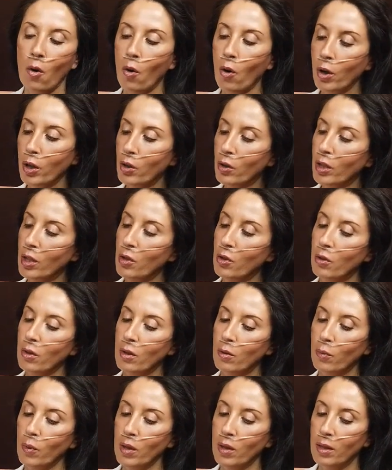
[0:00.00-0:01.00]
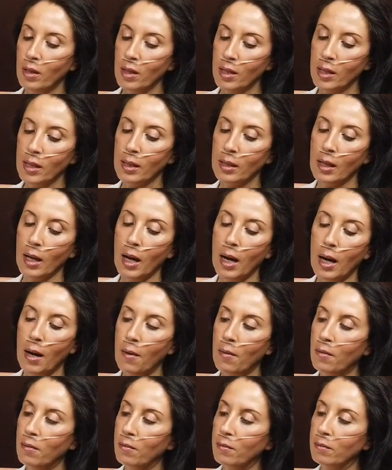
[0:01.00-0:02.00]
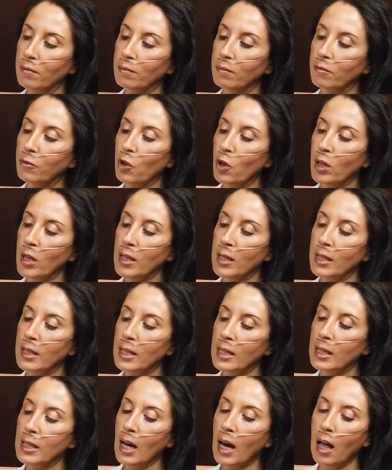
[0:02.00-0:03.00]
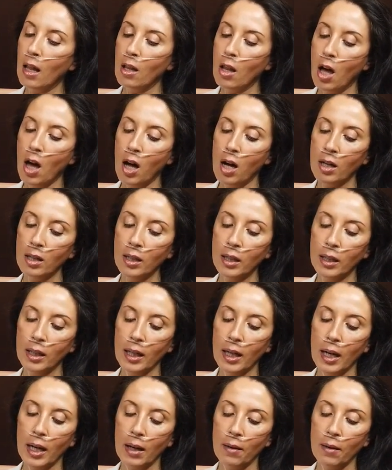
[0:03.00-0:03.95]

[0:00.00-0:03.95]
Or you can do it with this. For an instance, how long?